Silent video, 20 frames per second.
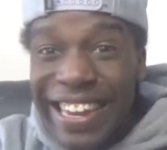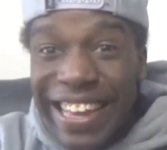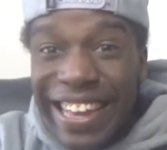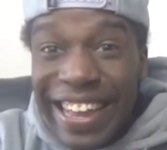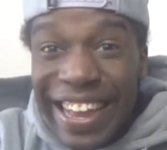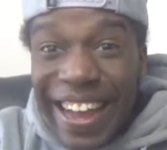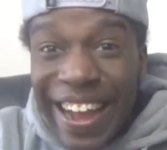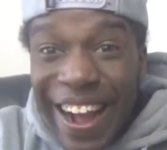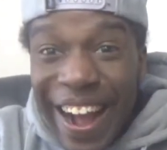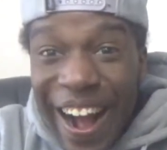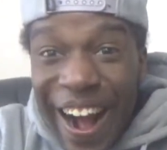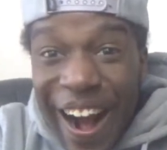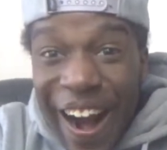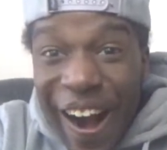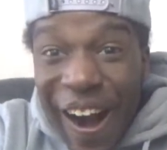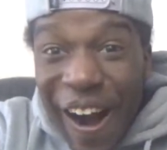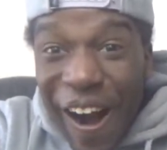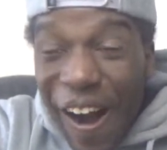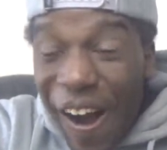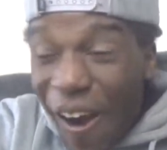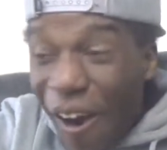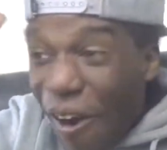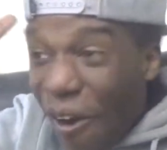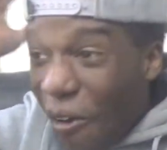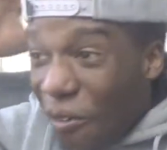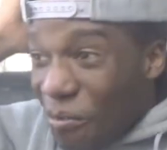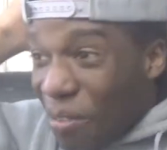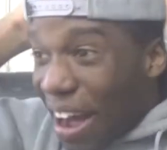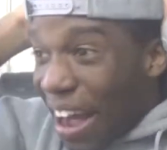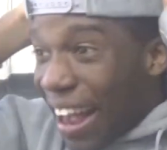thousand.
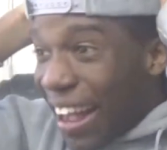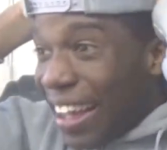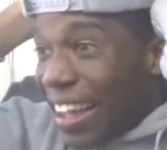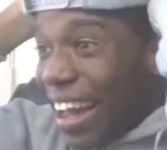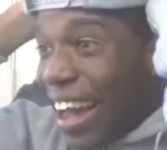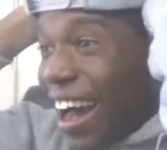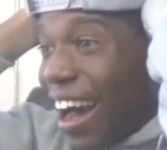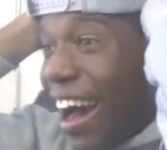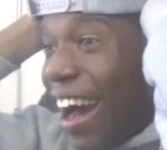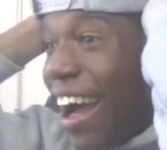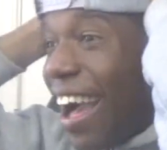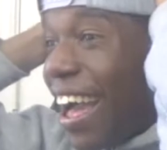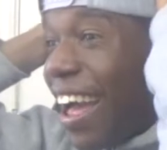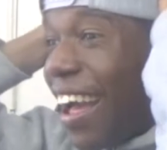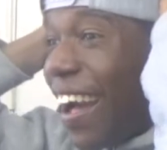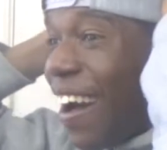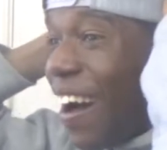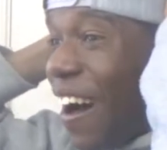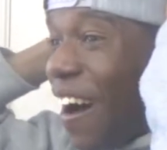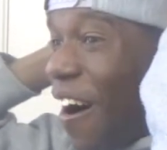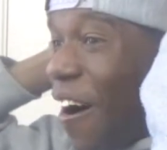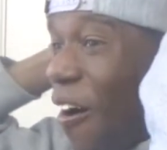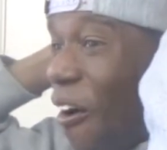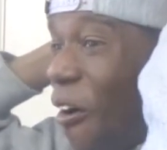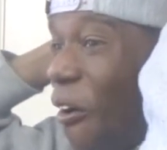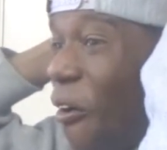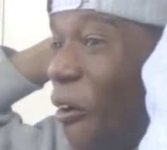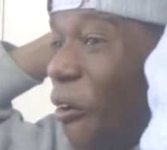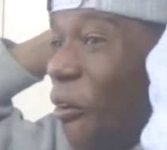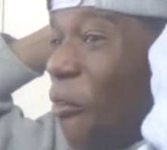Oh my God.
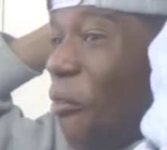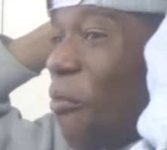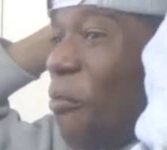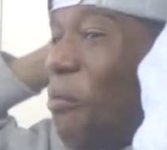Oh